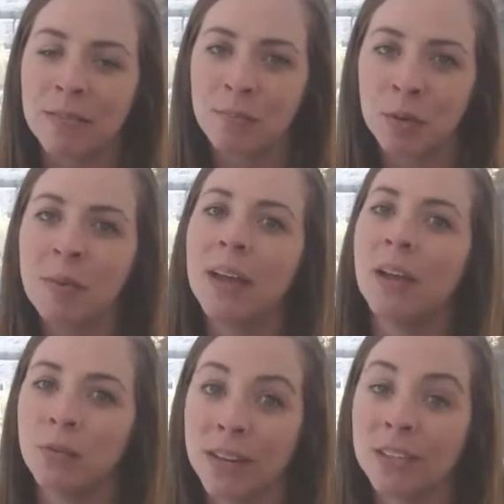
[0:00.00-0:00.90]

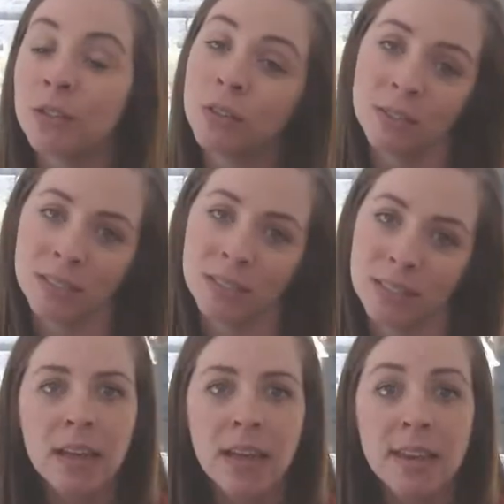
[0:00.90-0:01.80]
prepaying rent or utilities.